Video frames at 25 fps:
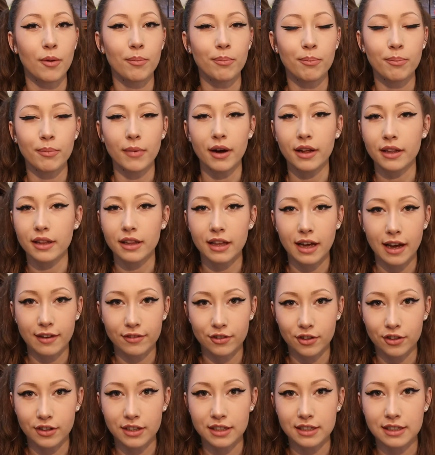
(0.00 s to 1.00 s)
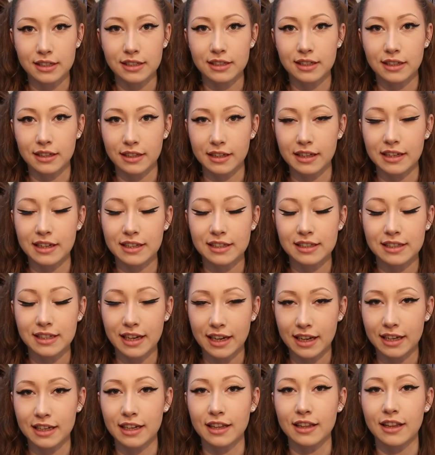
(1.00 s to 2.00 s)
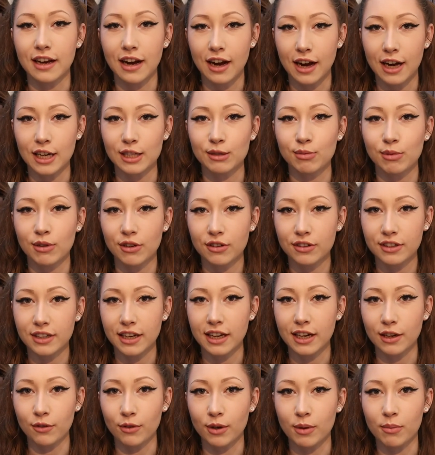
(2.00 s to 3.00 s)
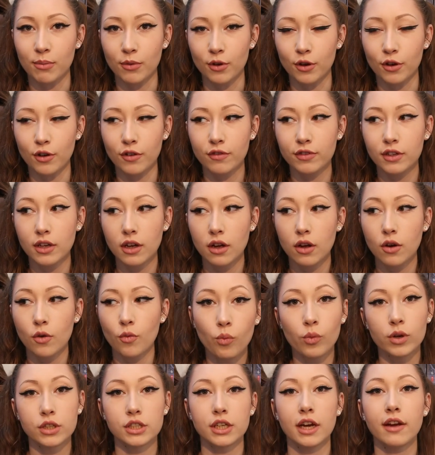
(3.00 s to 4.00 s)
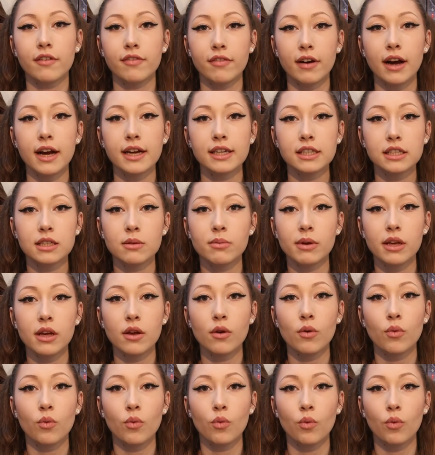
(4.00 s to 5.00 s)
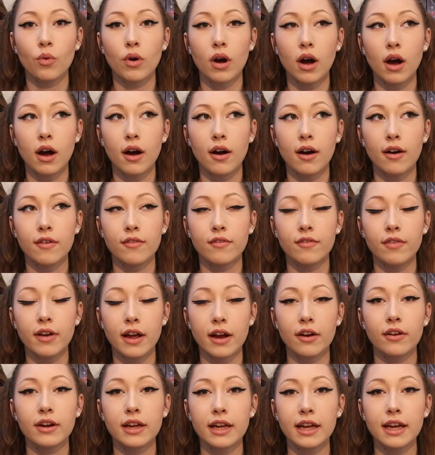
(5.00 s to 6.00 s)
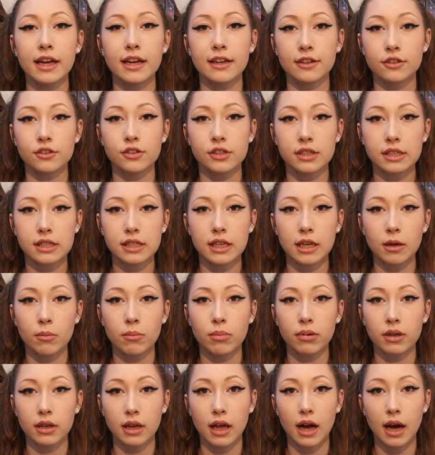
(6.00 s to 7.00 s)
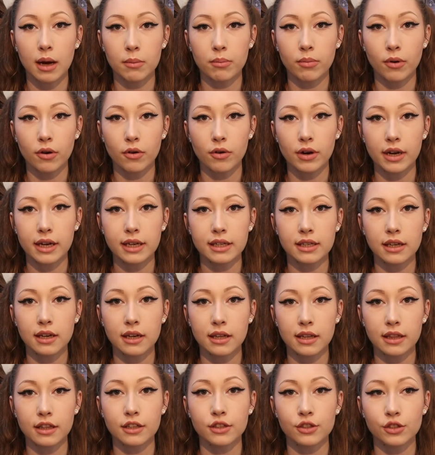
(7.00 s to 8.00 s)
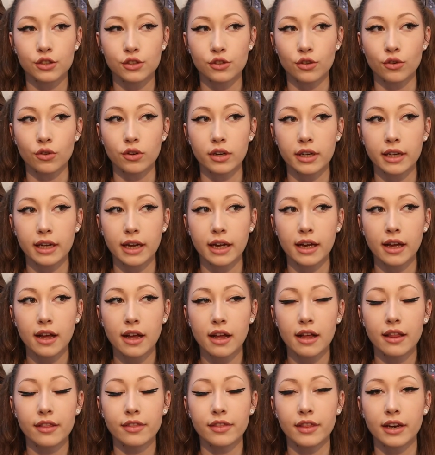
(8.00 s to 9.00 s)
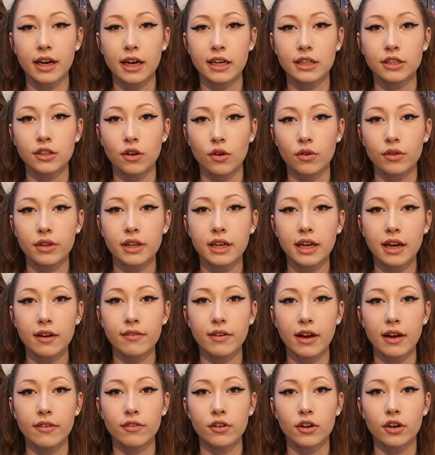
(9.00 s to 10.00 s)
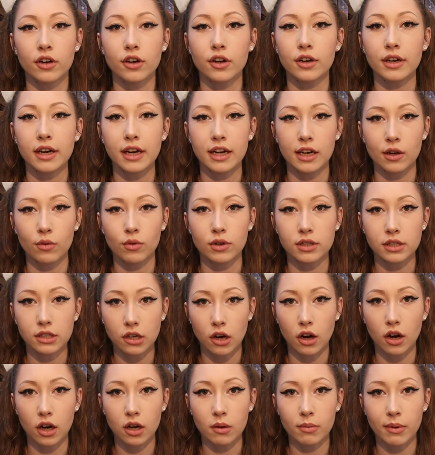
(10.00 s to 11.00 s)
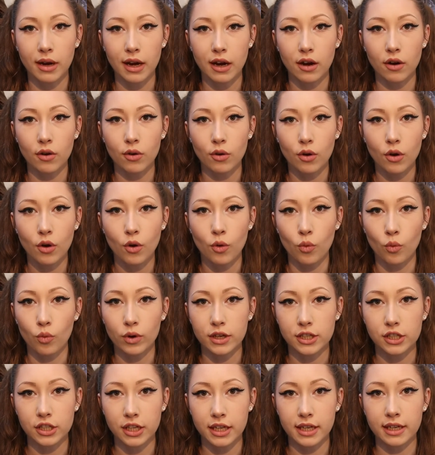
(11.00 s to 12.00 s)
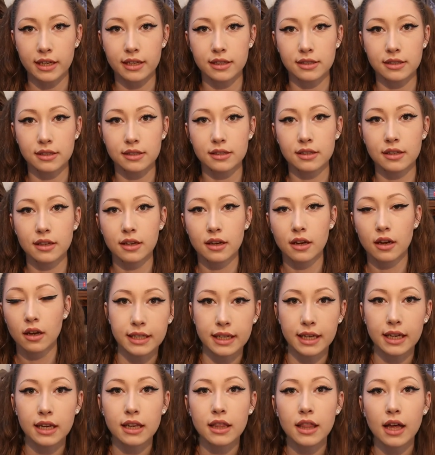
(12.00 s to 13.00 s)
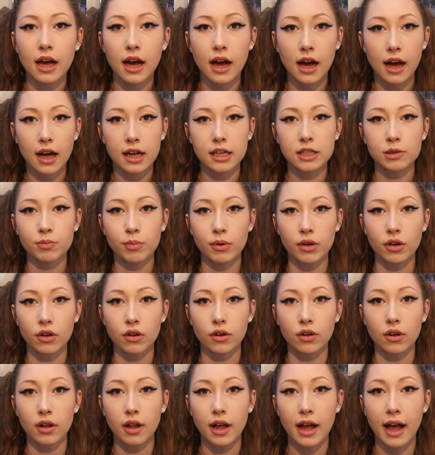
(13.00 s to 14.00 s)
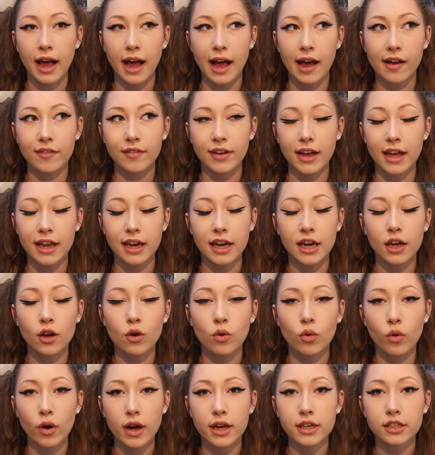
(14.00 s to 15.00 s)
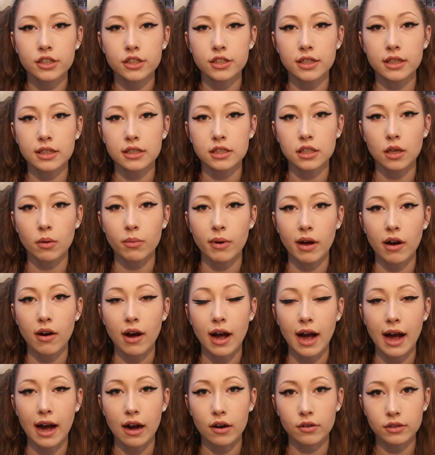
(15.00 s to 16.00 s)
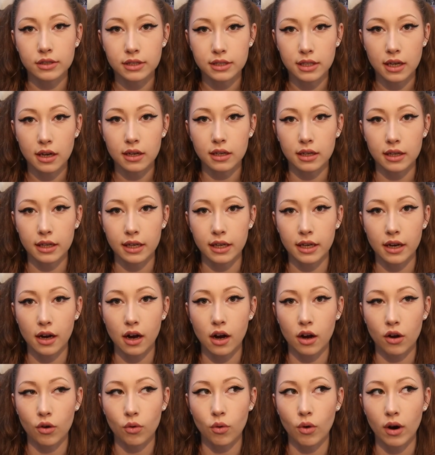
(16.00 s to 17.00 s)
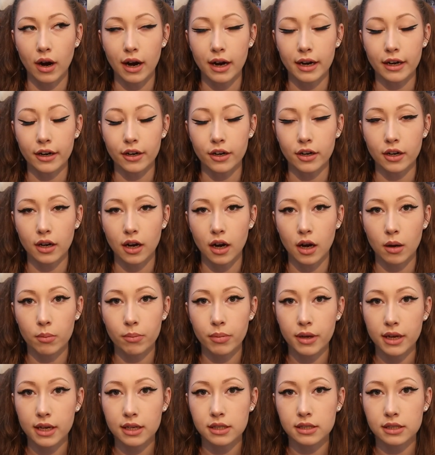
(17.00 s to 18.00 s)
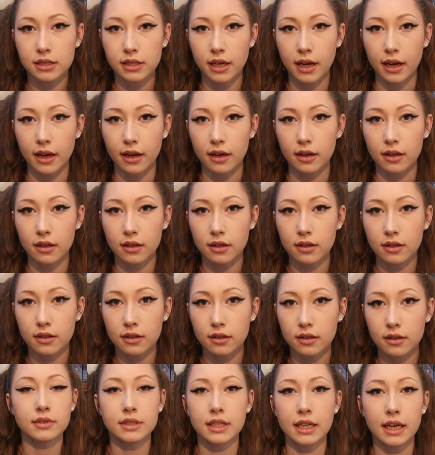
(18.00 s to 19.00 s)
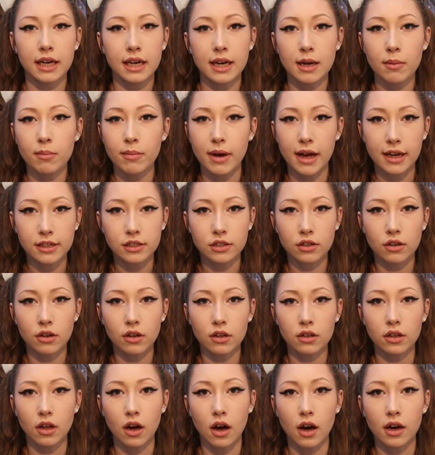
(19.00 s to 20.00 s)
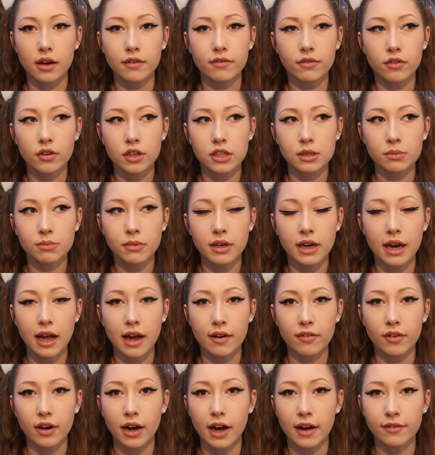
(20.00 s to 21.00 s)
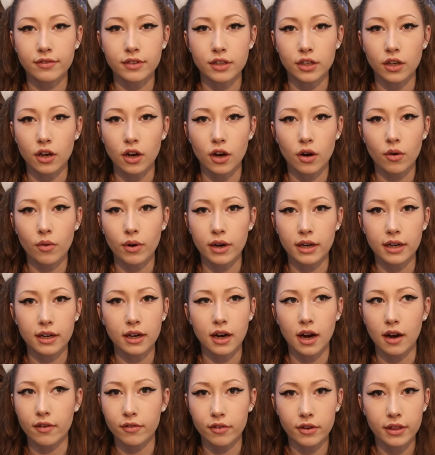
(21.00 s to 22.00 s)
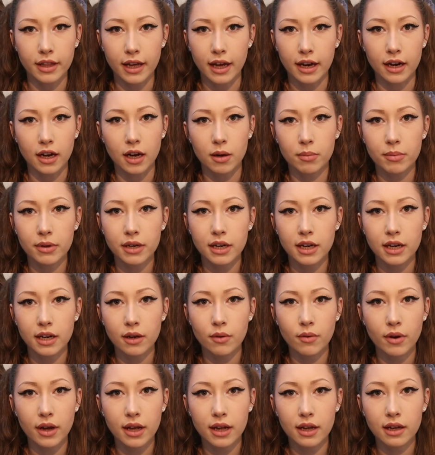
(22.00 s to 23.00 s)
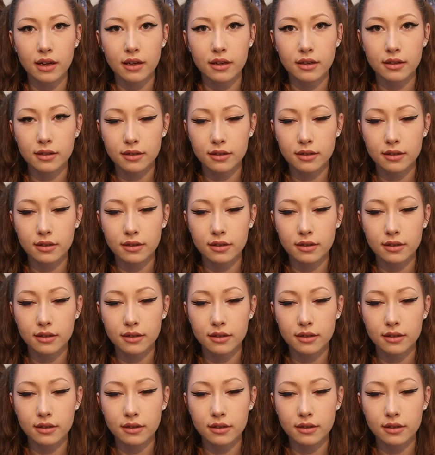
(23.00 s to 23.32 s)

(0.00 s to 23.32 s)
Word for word: a month after this until he gets taken to the hospital to get it removed, which I find to be a very interesting plot point in the story that I don't think I've ever heard anyone talk about, which is did the hospital have any questions about how Dudley acquired a pig's tail? Did any magical law enforcement ever have to go and cover that up in any way?